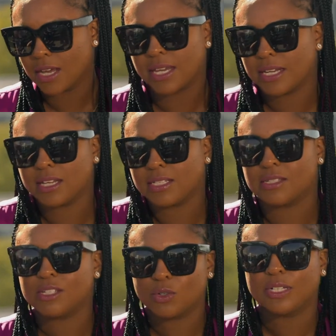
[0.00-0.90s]
And
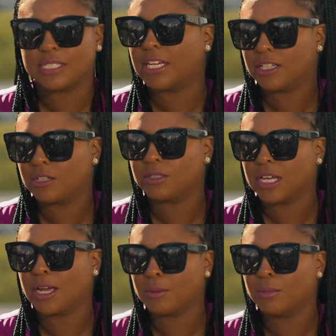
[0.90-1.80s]
it's gonna take a little
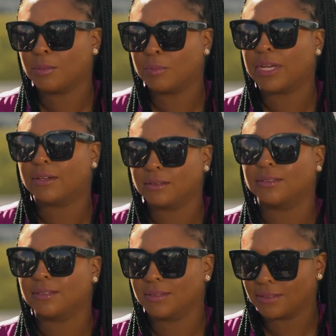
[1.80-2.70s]
time, but
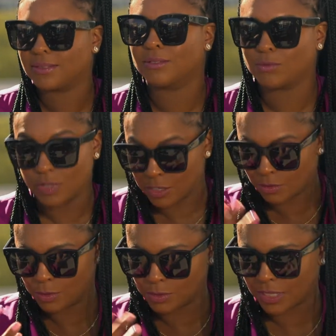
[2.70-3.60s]

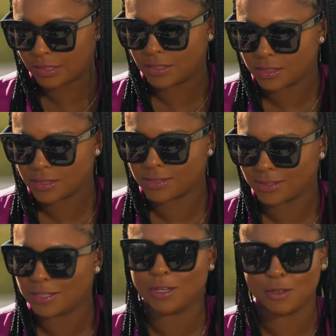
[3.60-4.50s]
interviews like this
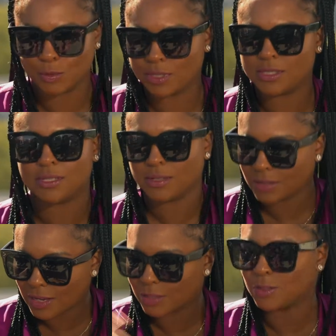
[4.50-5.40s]
and other ones,
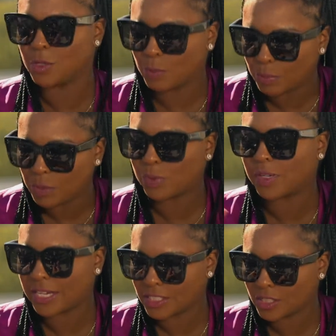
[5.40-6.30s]
you know, people
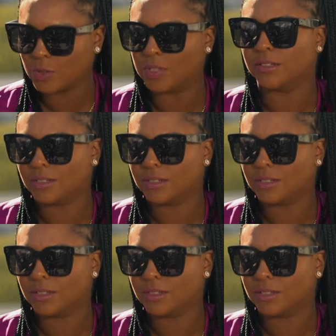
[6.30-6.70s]
are catching on.